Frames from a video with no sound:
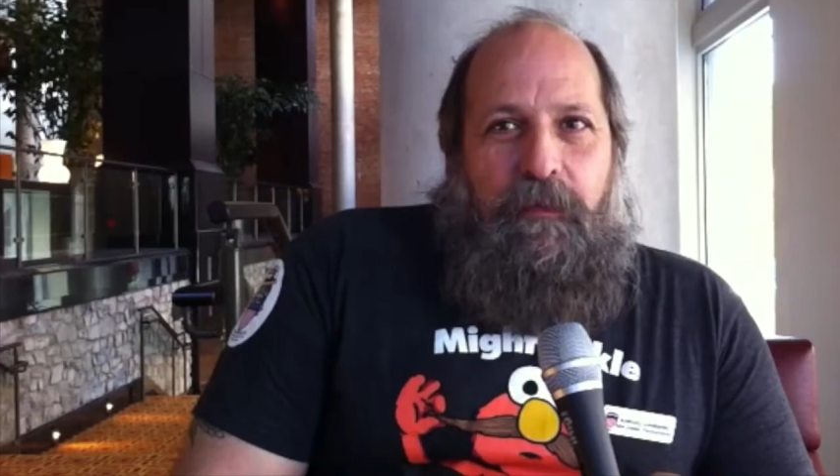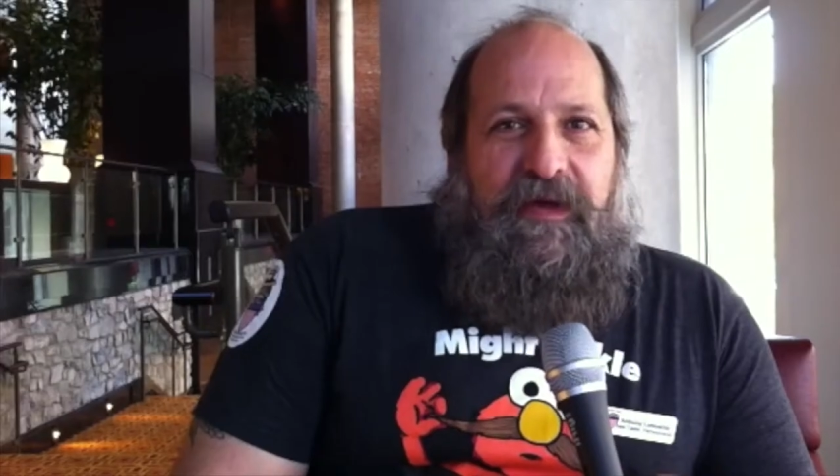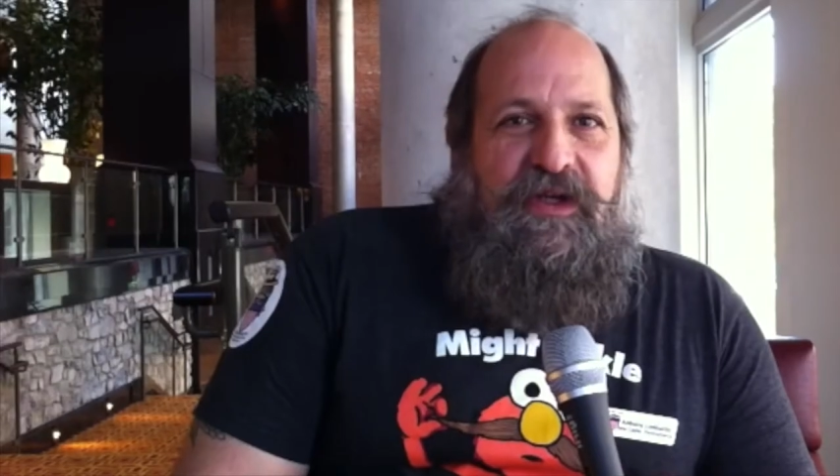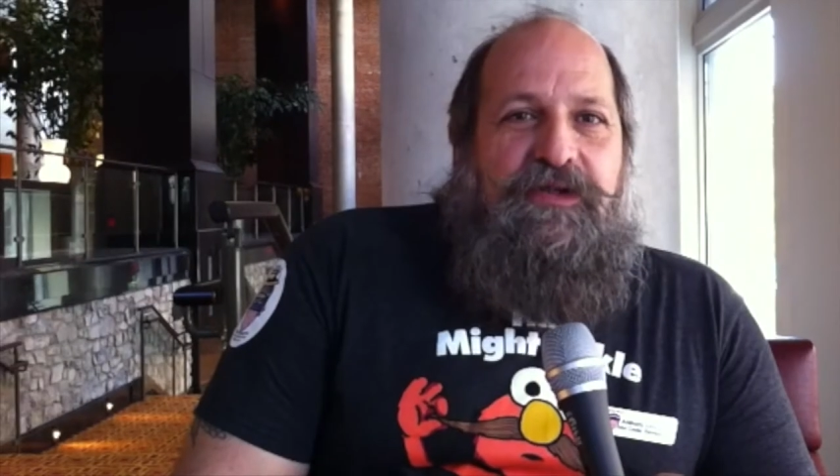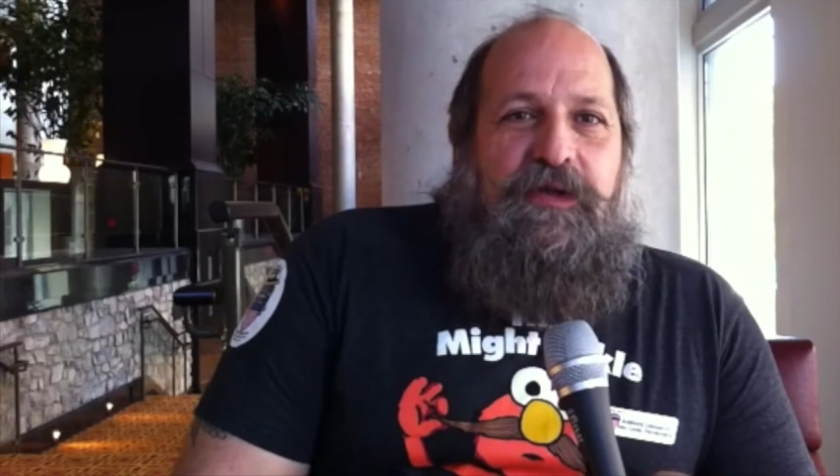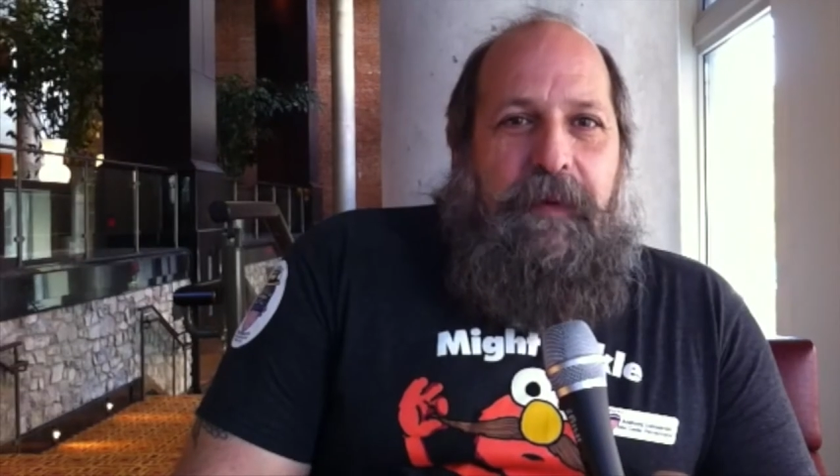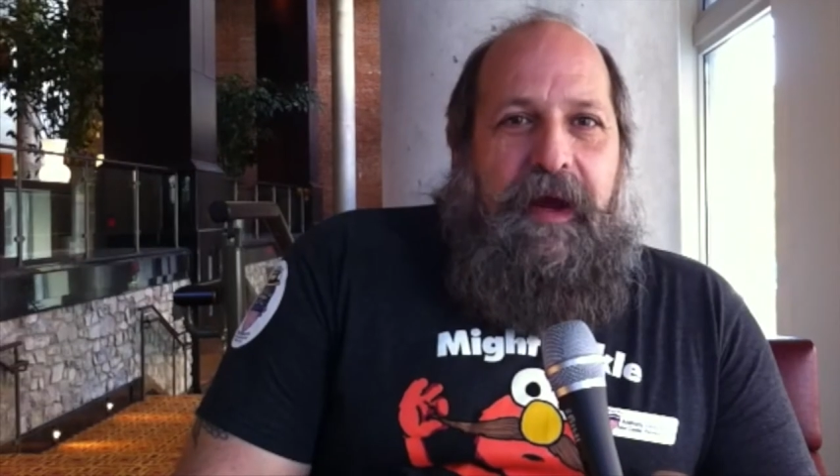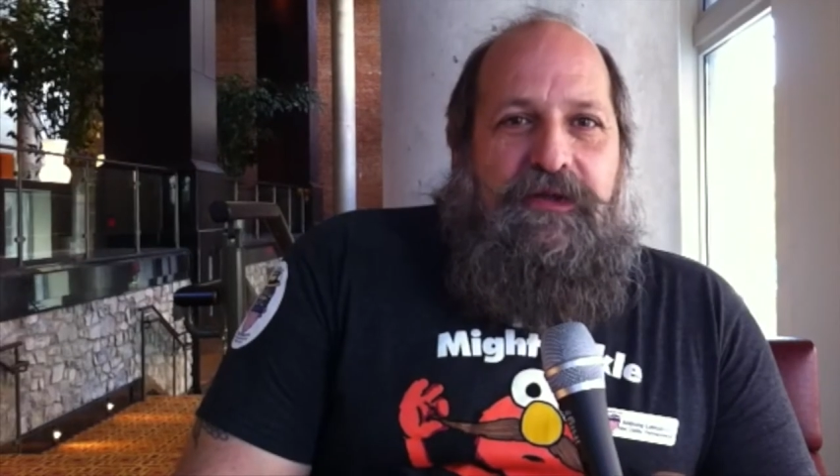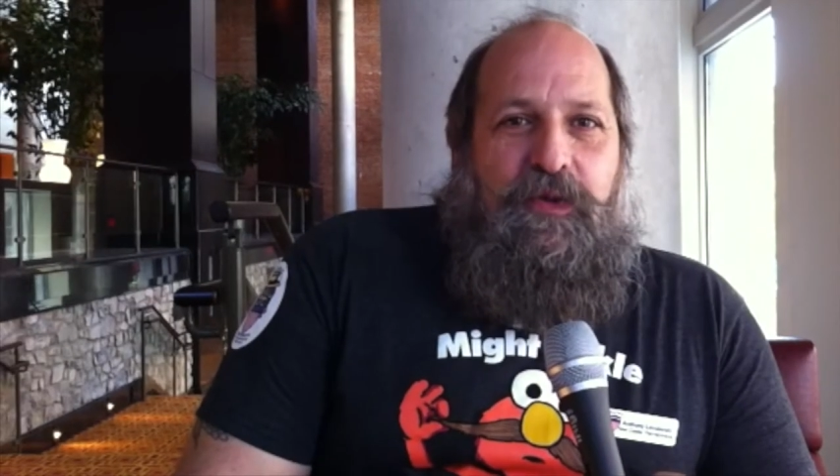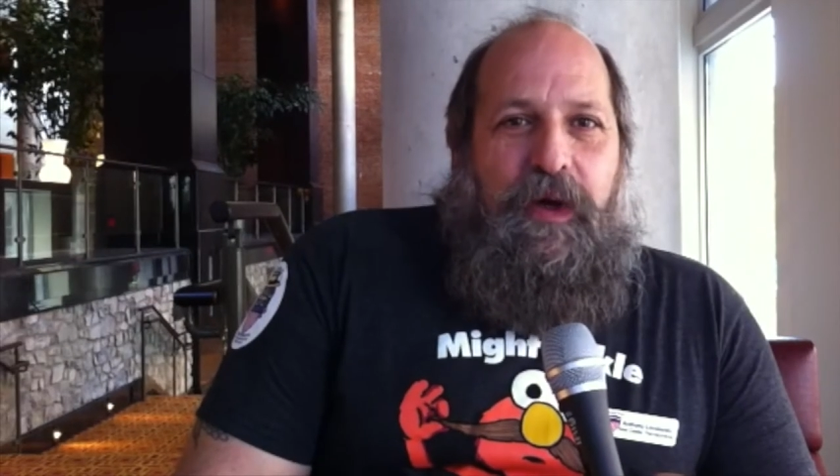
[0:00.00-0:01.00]
My sister
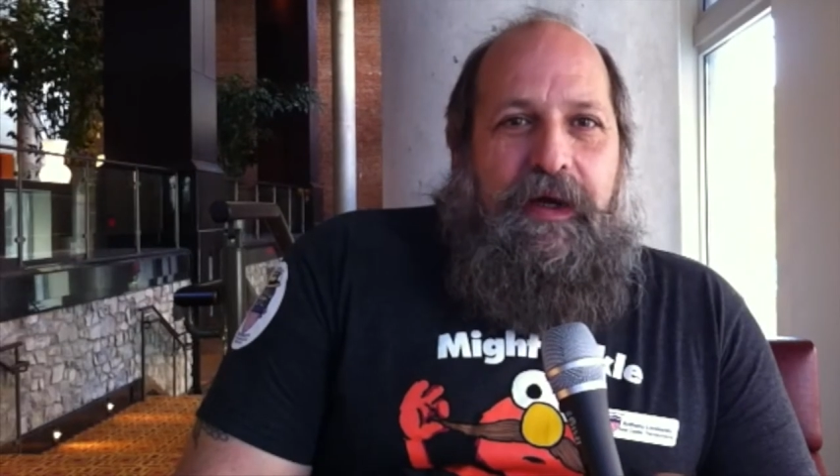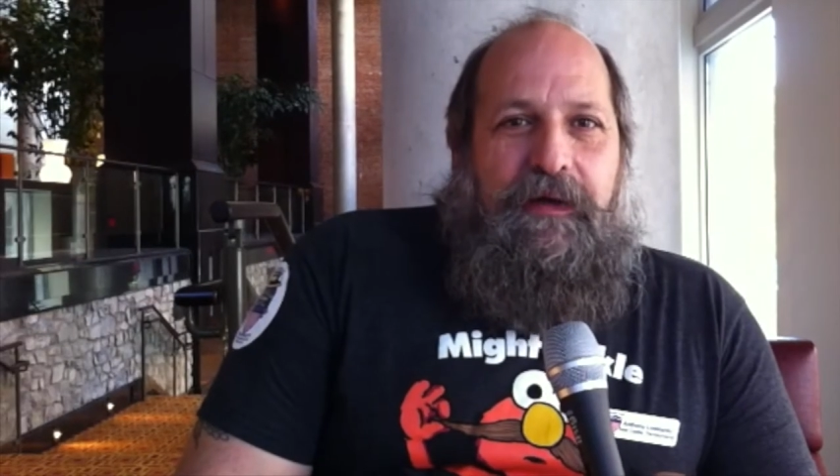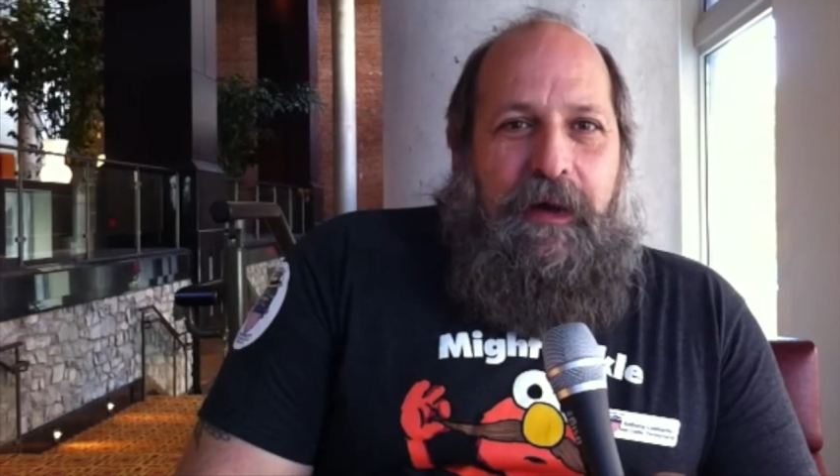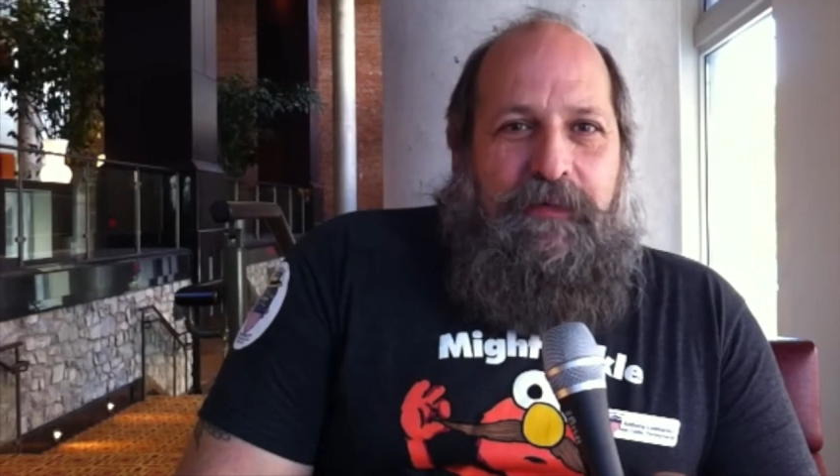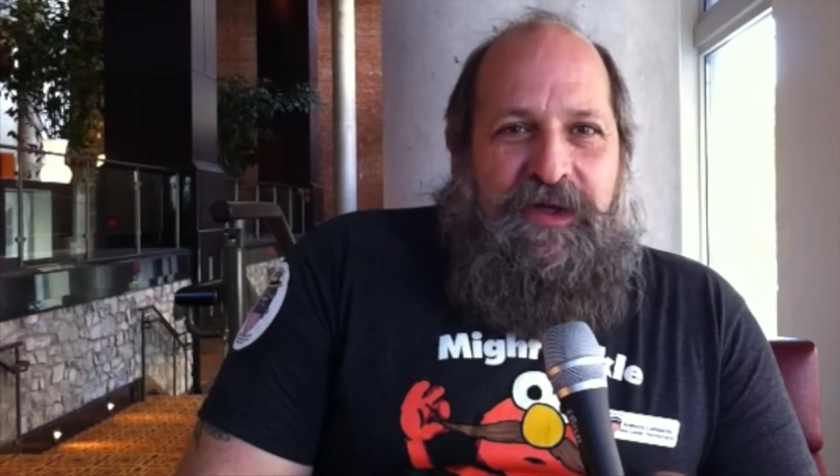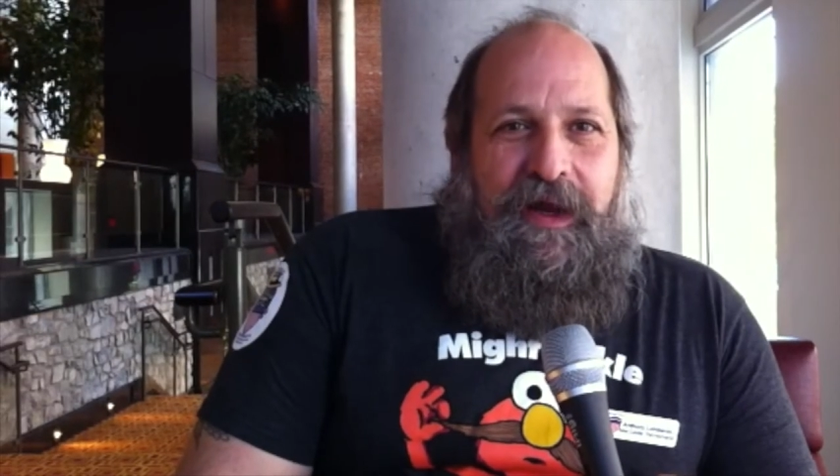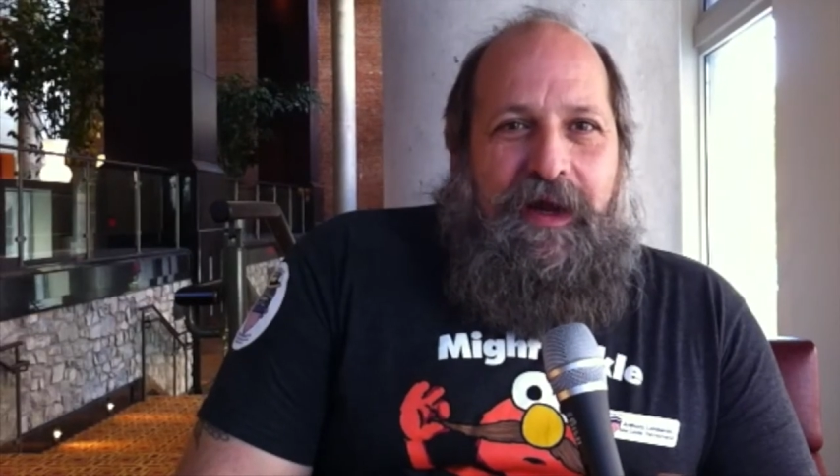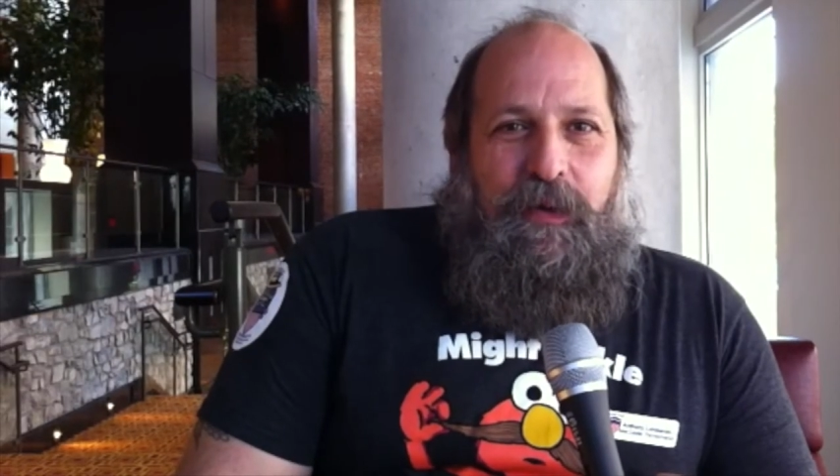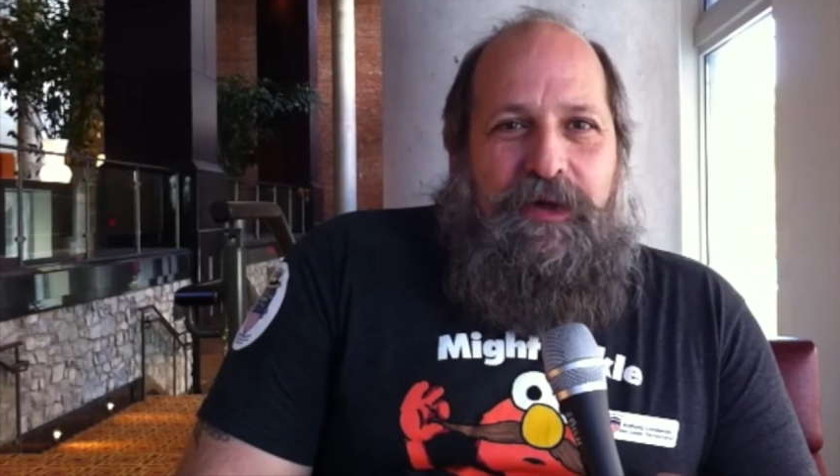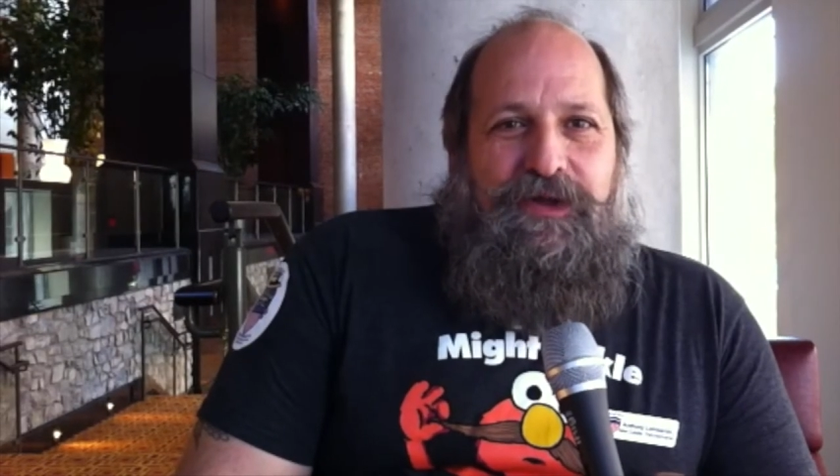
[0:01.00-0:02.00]
passed away, and that was the day
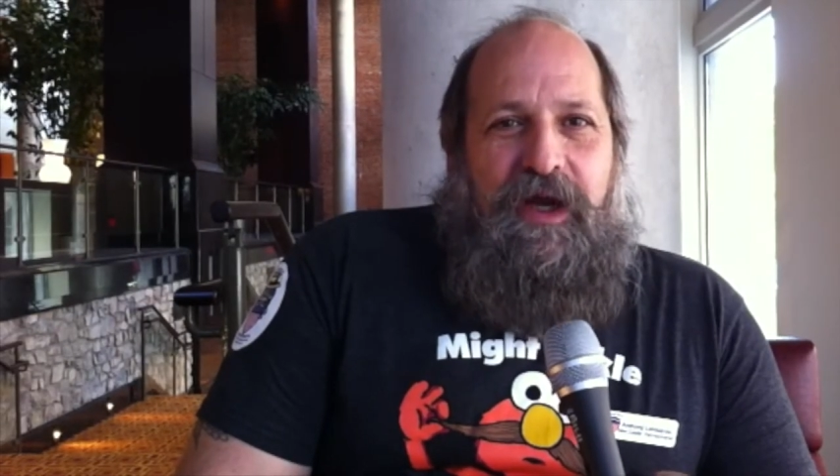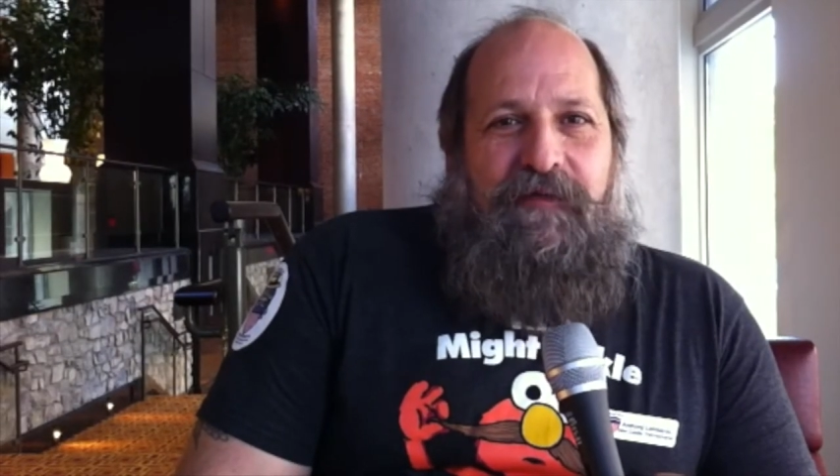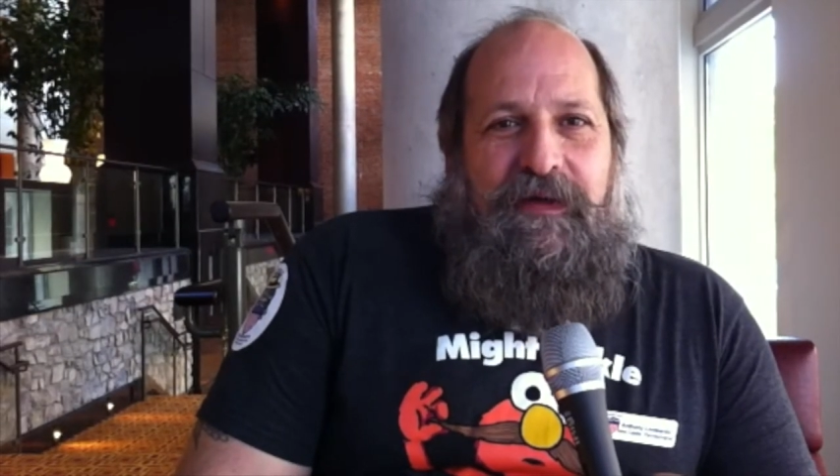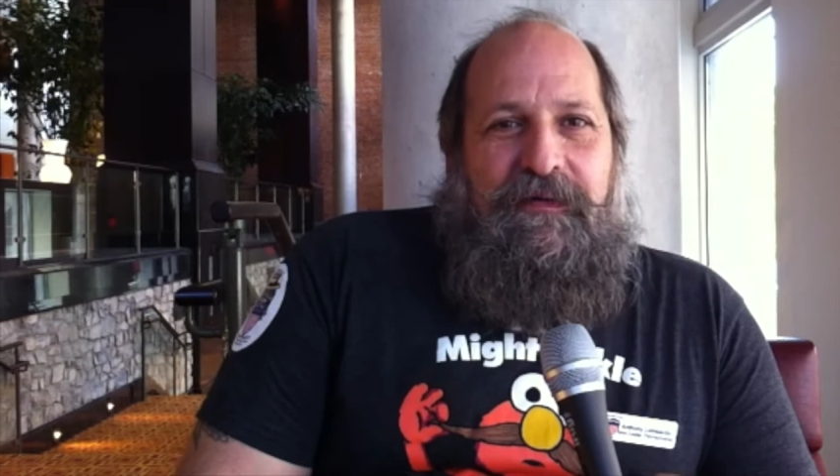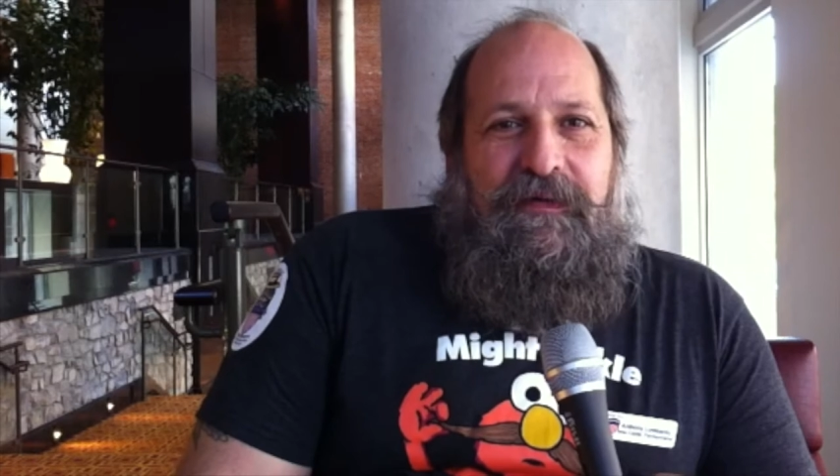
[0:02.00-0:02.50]
I quit shaving.